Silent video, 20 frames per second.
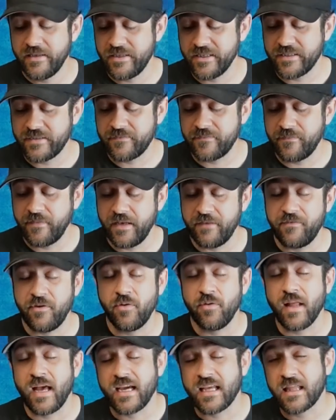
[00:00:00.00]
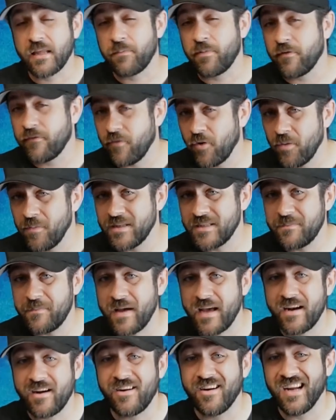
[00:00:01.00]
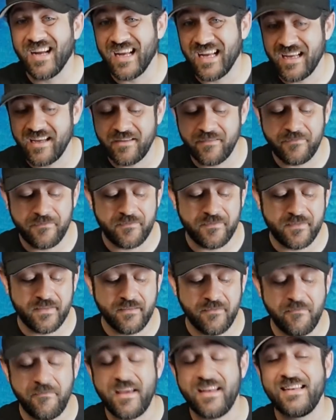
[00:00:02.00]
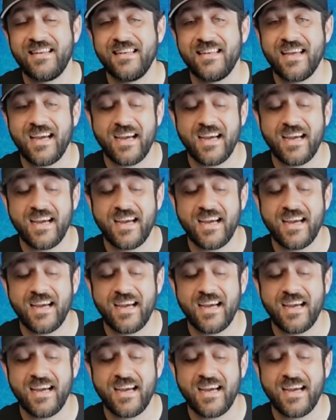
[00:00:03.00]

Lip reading: just if you like the performance better of vented